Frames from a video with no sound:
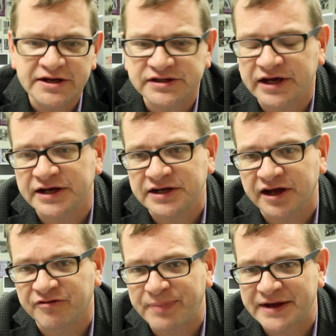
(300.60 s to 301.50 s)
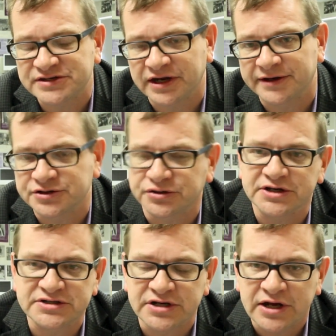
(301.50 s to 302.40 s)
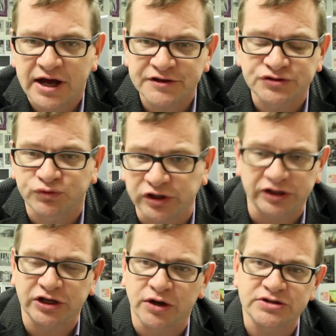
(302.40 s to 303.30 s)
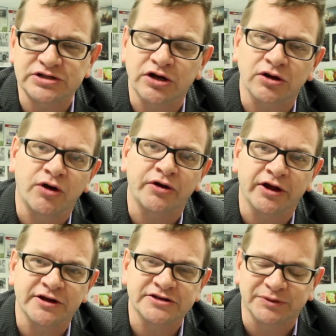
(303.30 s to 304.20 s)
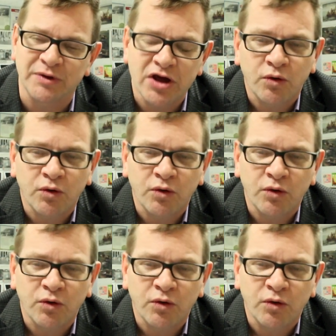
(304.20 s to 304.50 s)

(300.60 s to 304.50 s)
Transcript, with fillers: is the idea of best interest. And this really goes to colonialism.